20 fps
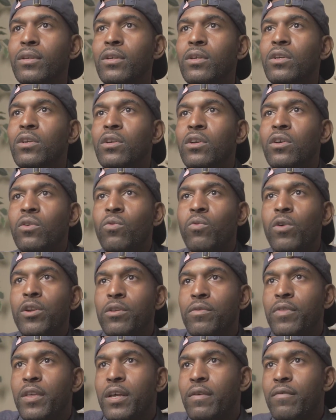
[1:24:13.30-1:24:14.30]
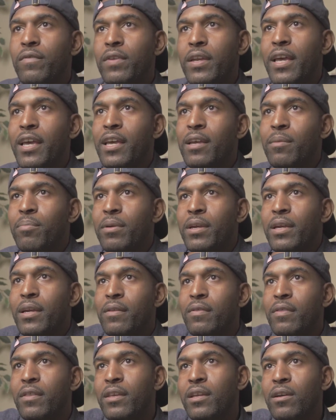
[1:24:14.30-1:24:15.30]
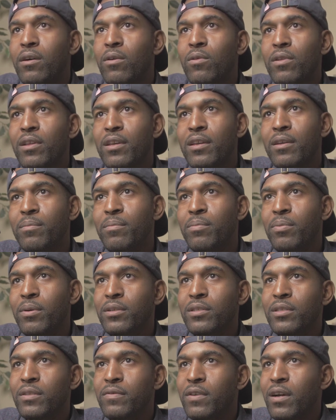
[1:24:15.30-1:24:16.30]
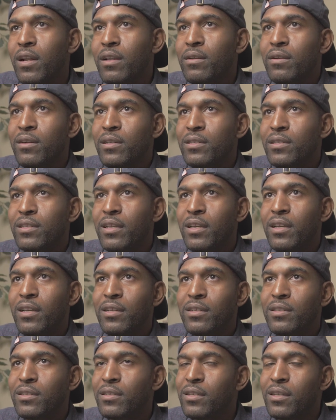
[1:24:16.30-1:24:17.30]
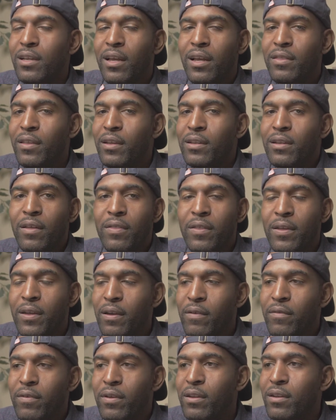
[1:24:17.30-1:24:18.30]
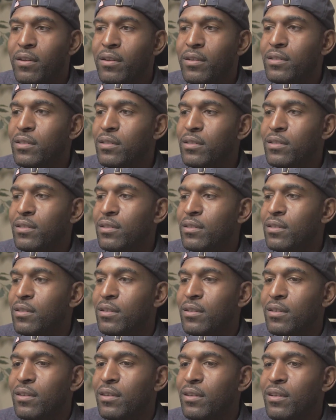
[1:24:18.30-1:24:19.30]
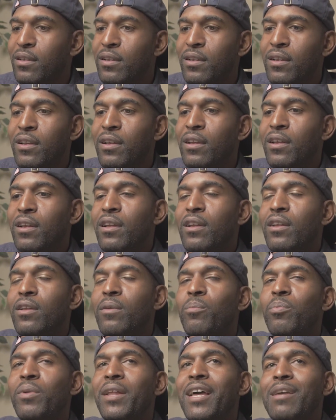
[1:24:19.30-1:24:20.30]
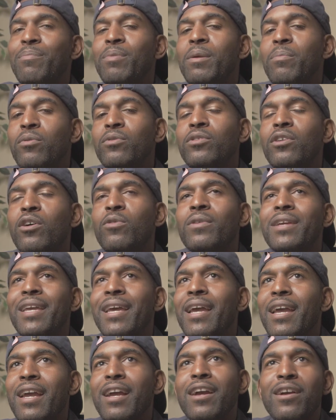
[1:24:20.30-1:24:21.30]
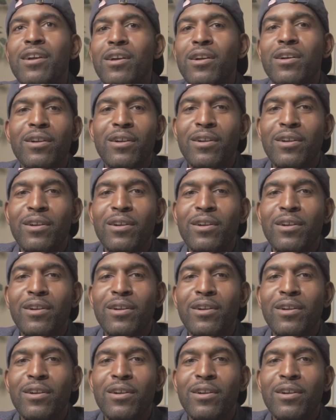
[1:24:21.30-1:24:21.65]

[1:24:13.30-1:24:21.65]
What do you think of Yang being the only person of color on stage? I think nothing of it. It doesn't. Black people don't care.